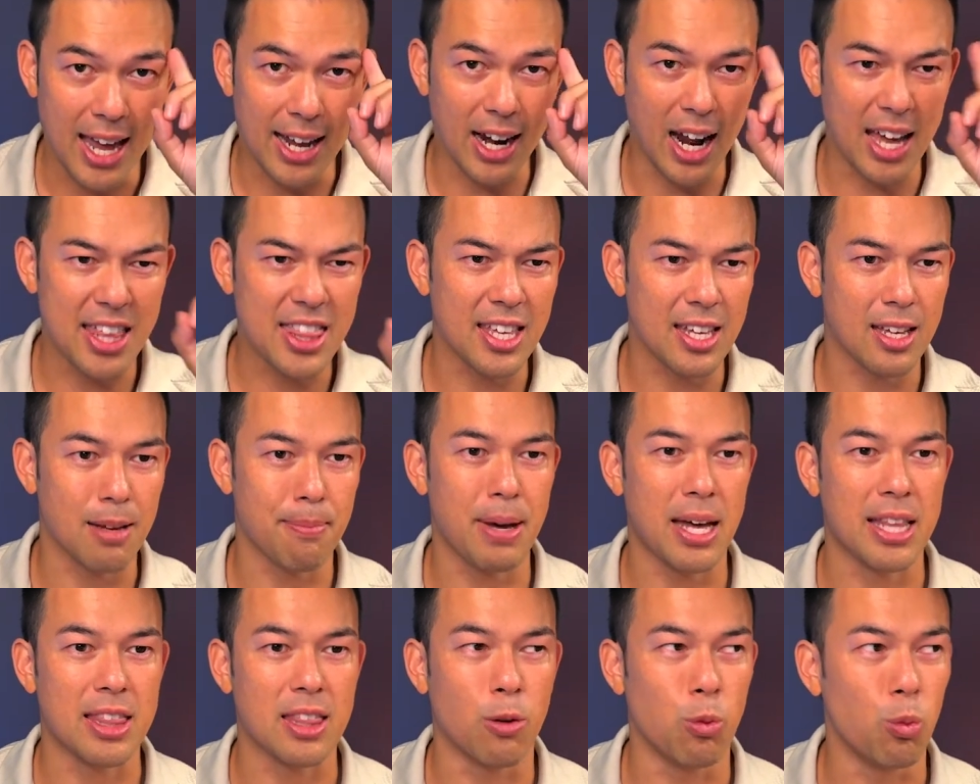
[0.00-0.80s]
and I think
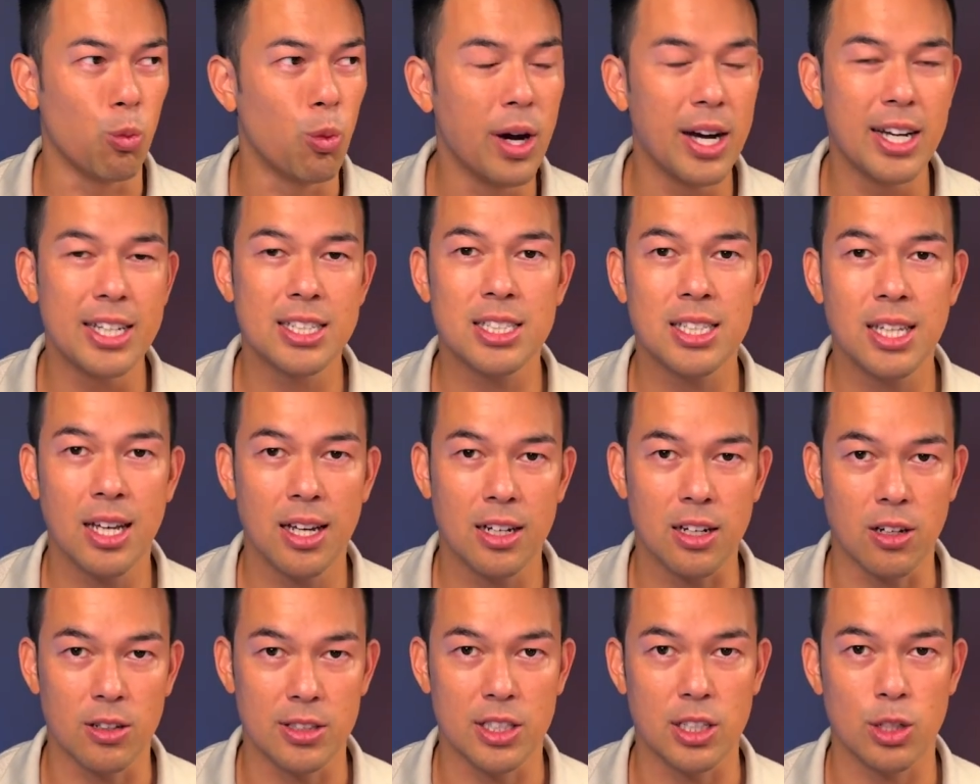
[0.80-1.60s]
about the worst
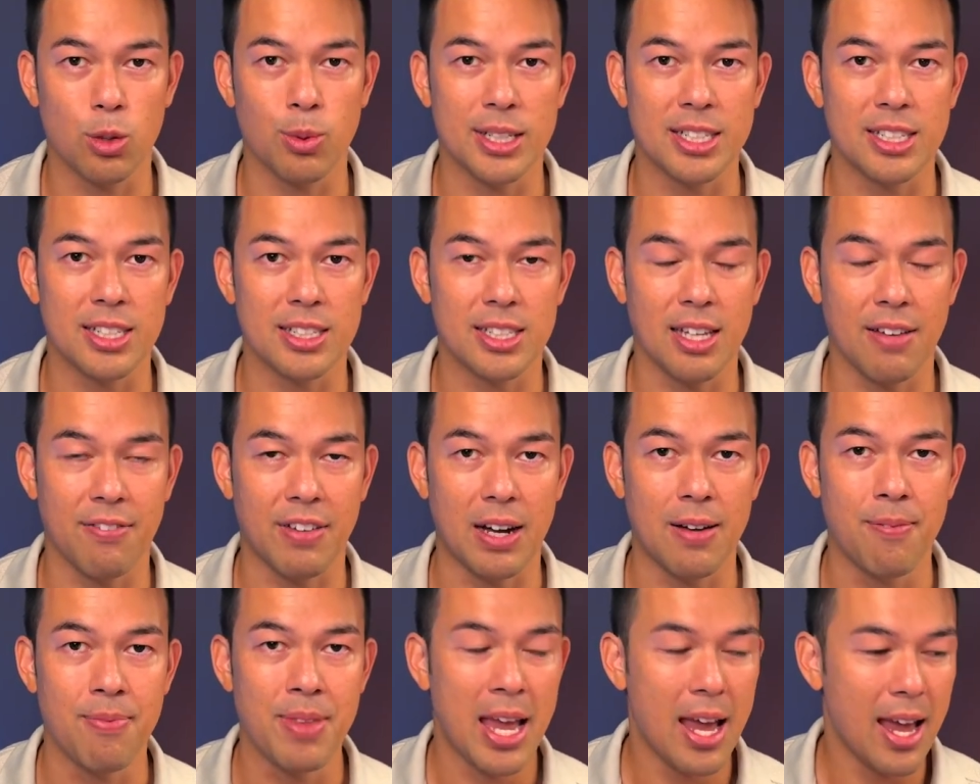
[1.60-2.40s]
consequences
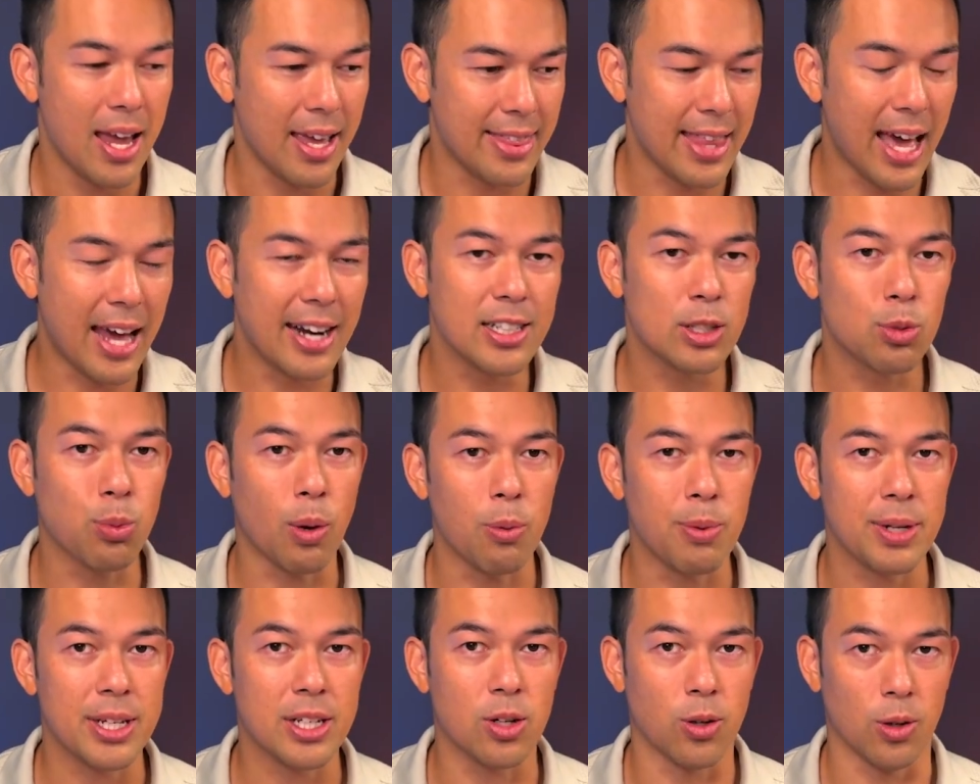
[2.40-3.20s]
ever. And that is
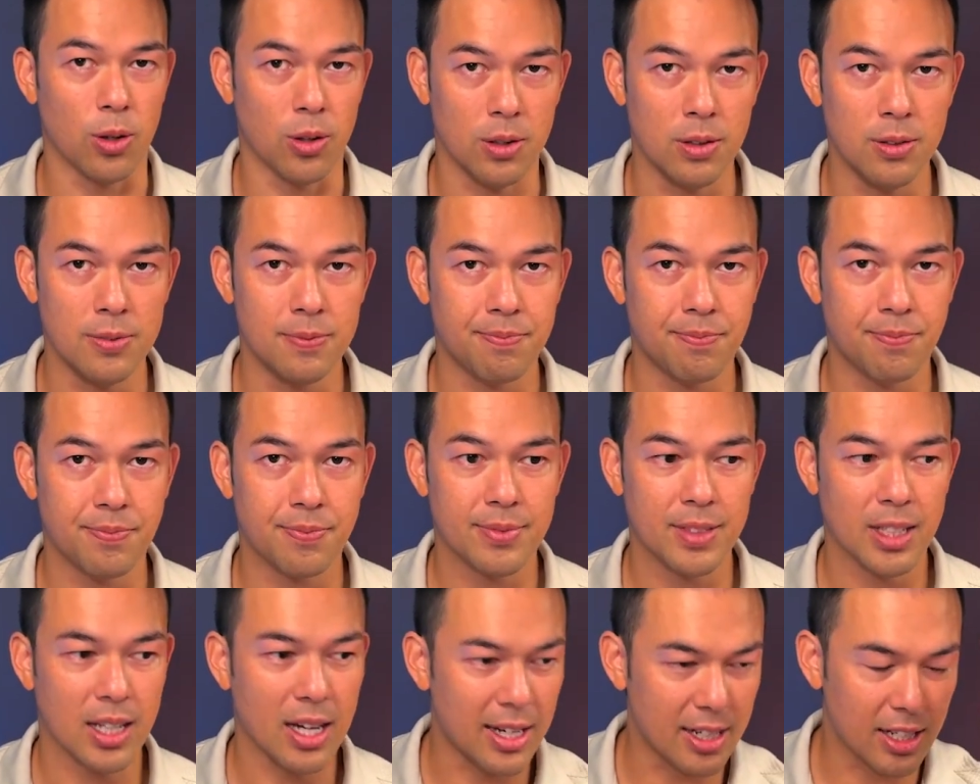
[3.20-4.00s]
what we call
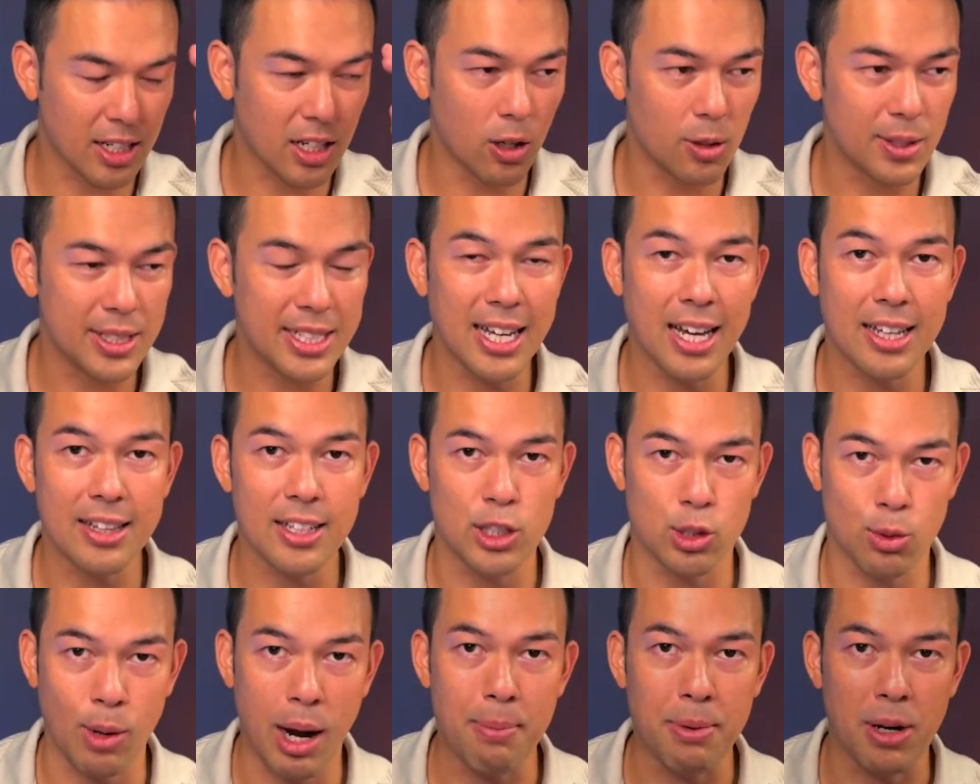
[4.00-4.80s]
kind of going down
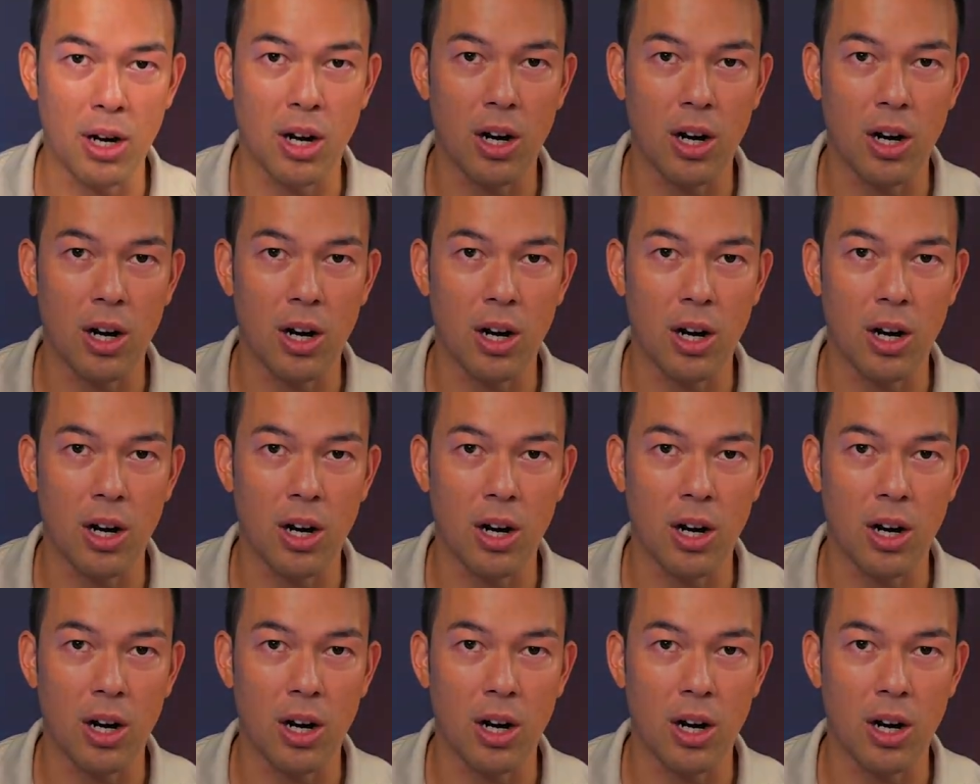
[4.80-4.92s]
this rabbit